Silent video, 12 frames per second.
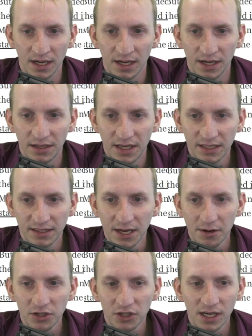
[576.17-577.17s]

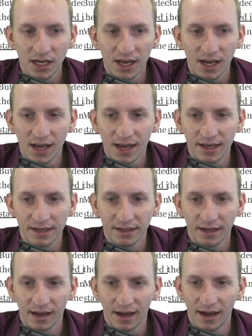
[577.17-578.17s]
distinguishing his
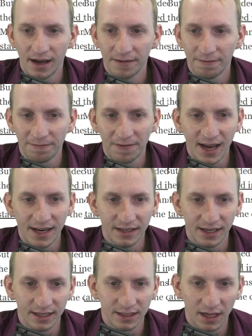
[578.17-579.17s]

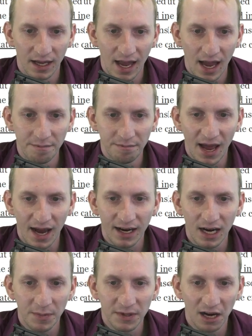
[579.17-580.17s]
findings and backing
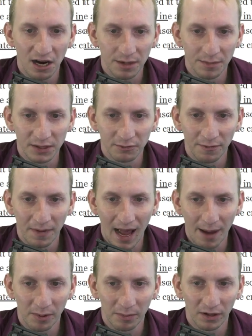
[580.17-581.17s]
up his arguments with
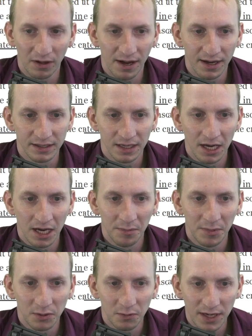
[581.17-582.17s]
applicable laws,
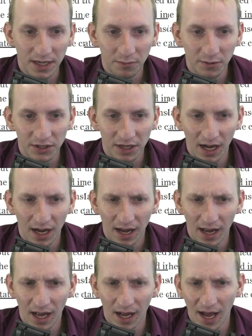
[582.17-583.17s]
between which
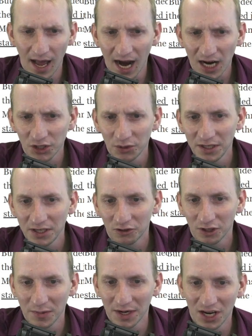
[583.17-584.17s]
actually
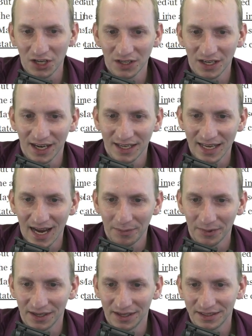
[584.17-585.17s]
discrimination against
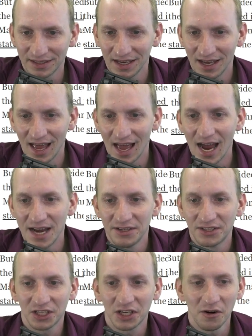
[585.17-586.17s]
applicants and
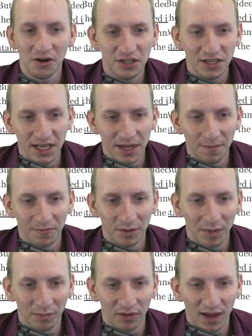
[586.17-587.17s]
discouraging them from
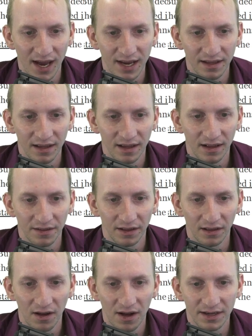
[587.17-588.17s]
applying the
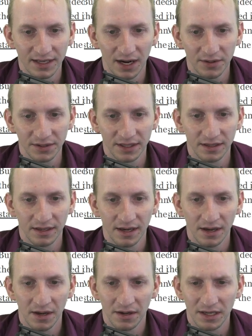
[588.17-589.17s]
law in Townstone
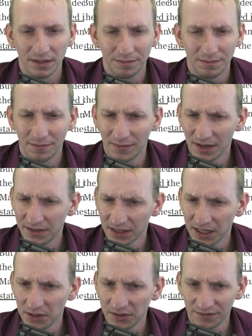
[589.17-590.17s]
is
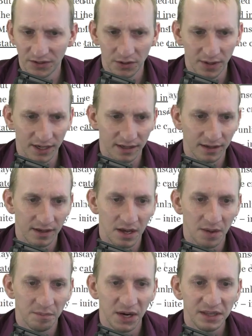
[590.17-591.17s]
accused of doing.
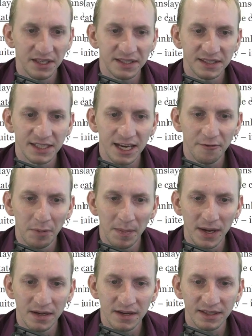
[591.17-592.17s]
But the
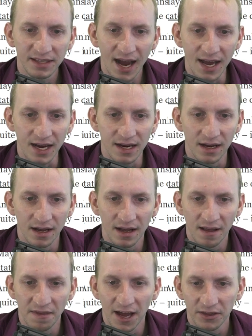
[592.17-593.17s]
CFPB decided
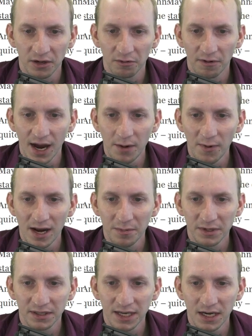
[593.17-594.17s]
that the right way to
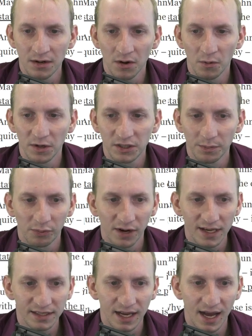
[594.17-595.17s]
proceed was to
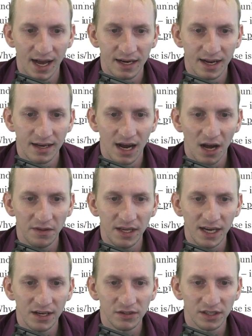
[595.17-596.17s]
press on, and now
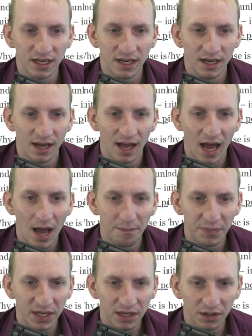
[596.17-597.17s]
the agency
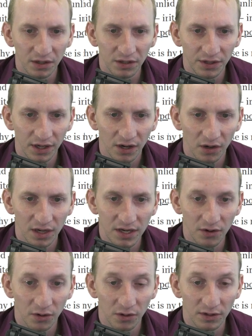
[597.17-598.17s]
appealed in
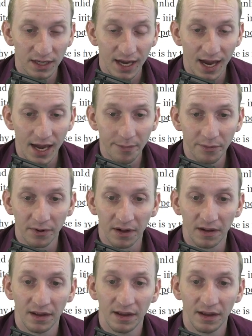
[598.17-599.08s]
early April.